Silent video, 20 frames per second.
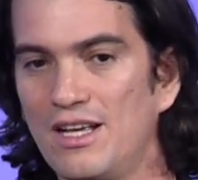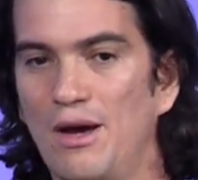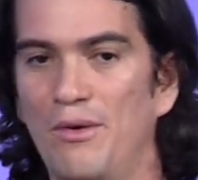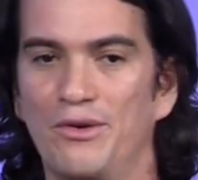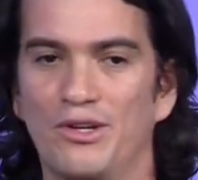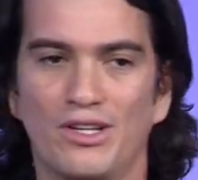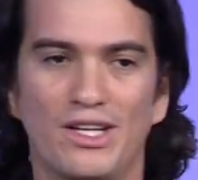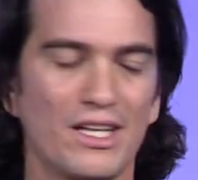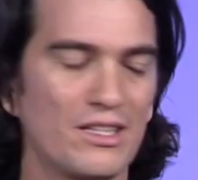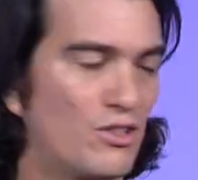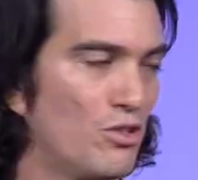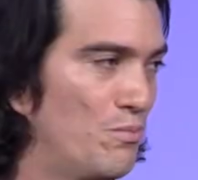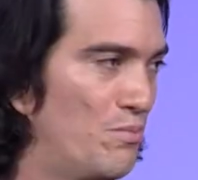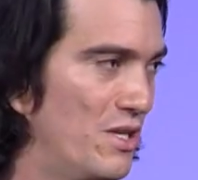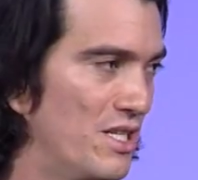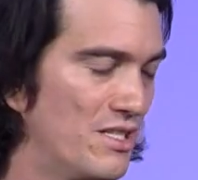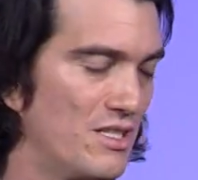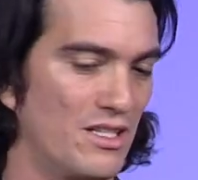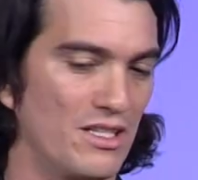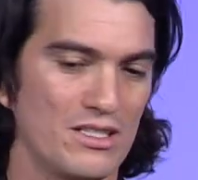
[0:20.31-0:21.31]
And when you get to
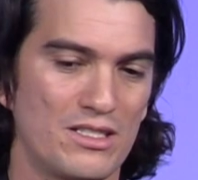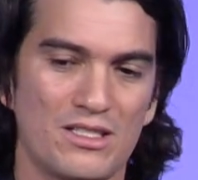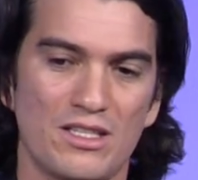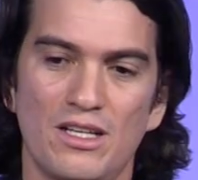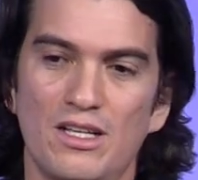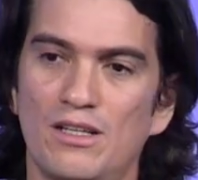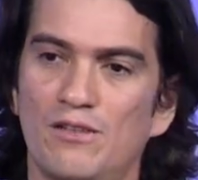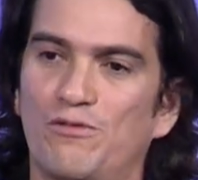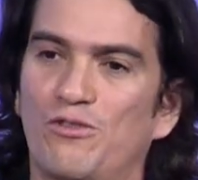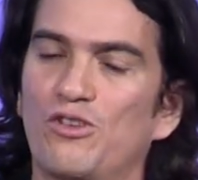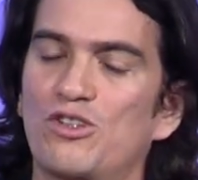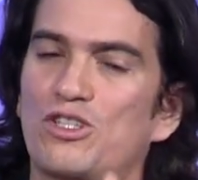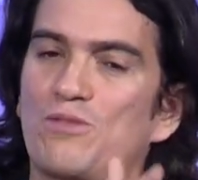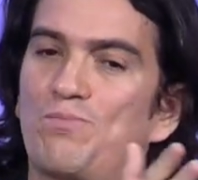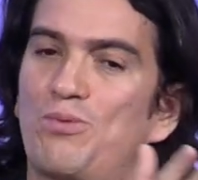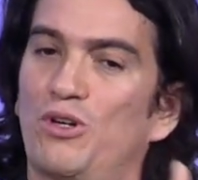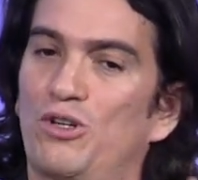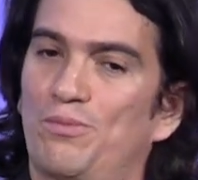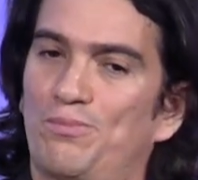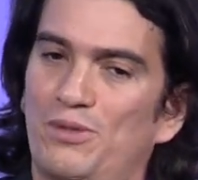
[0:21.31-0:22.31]
business,
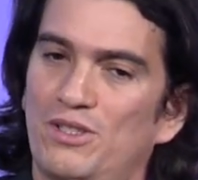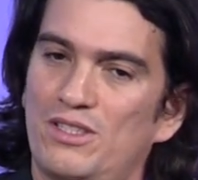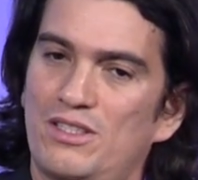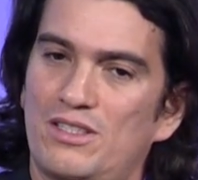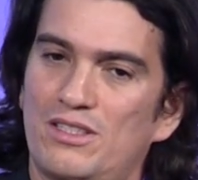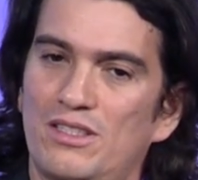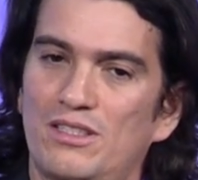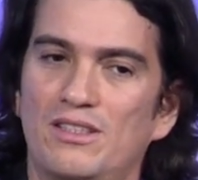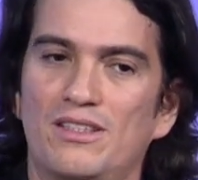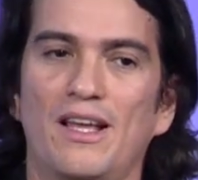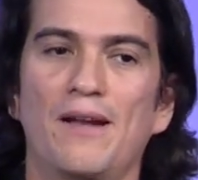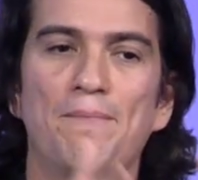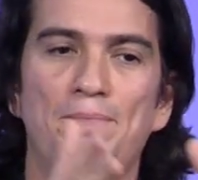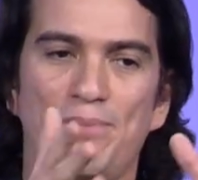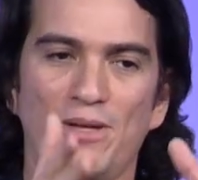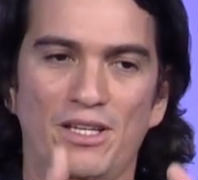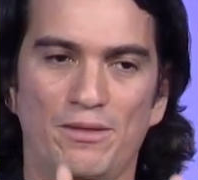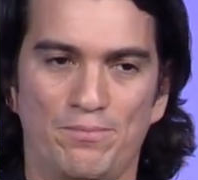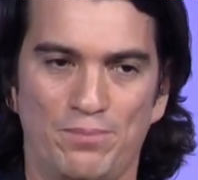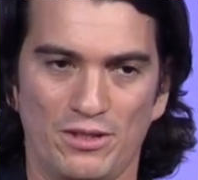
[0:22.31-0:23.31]
first purpose, then
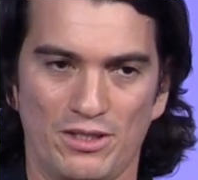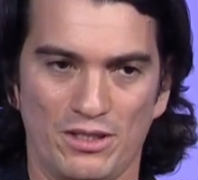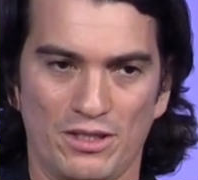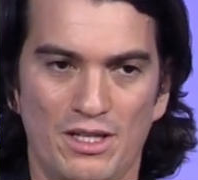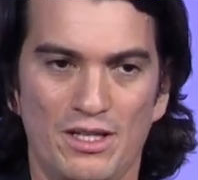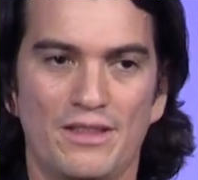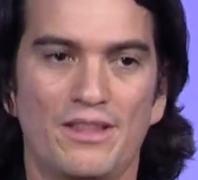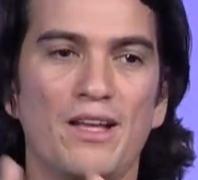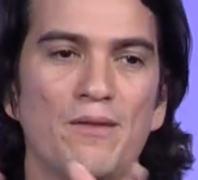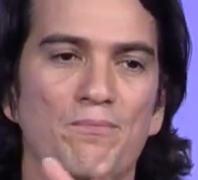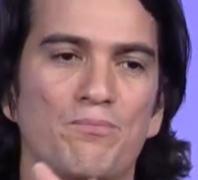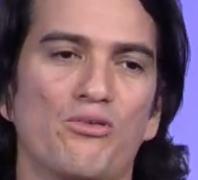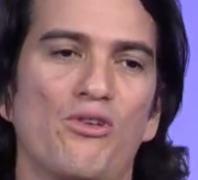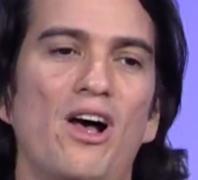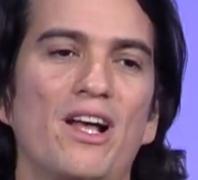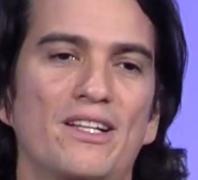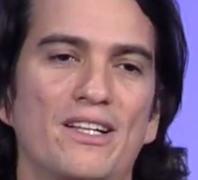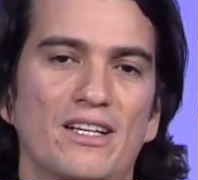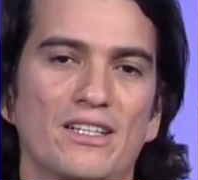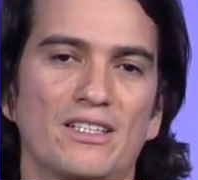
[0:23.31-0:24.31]
people, then
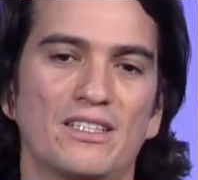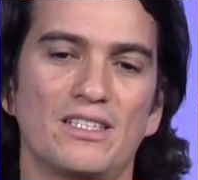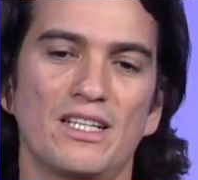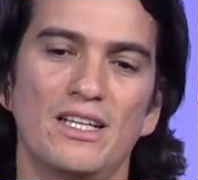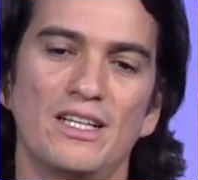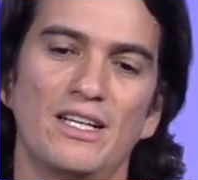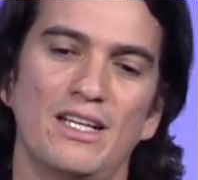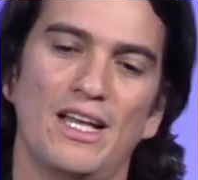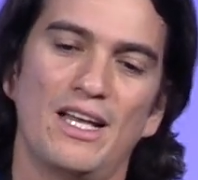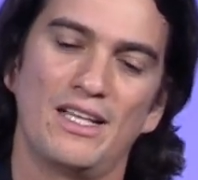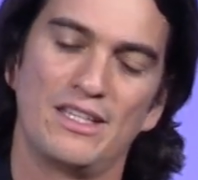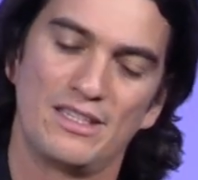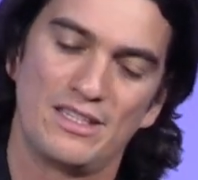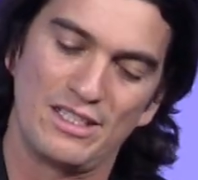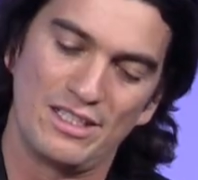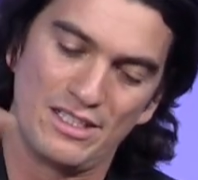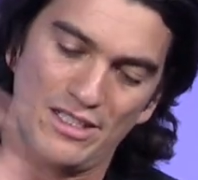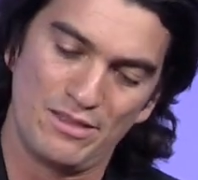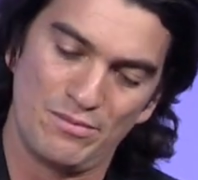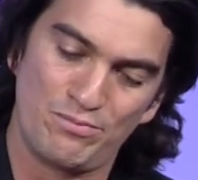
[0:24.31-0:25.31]
product, and
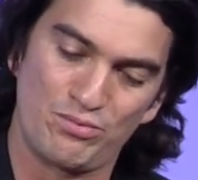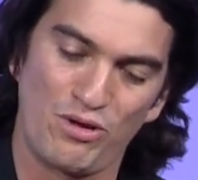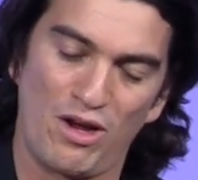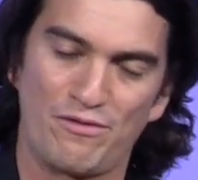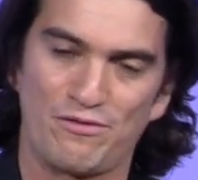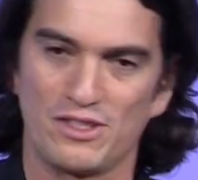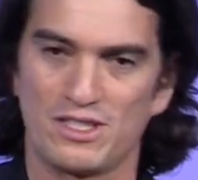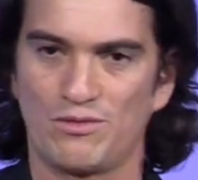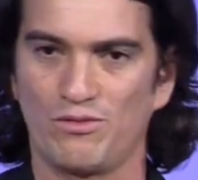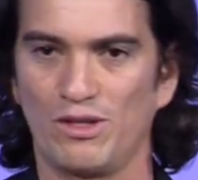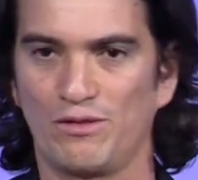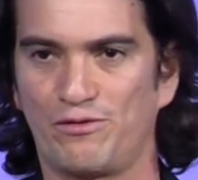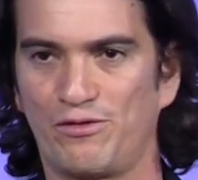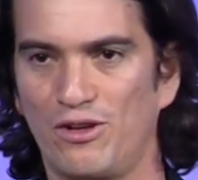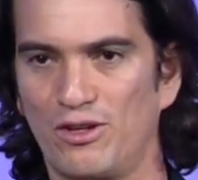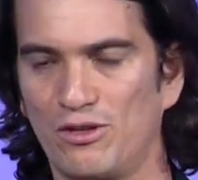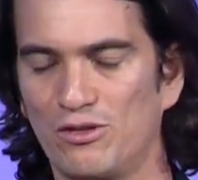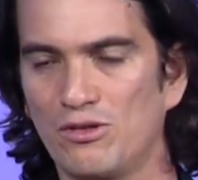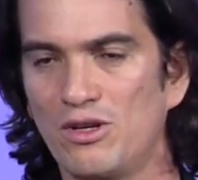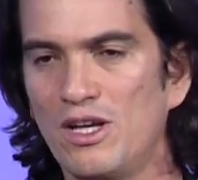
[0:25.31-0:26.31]
the profits will
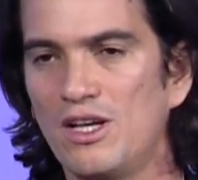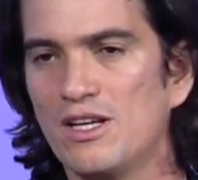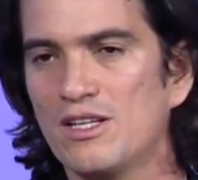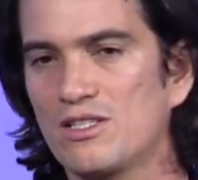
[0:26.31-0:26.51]
follow.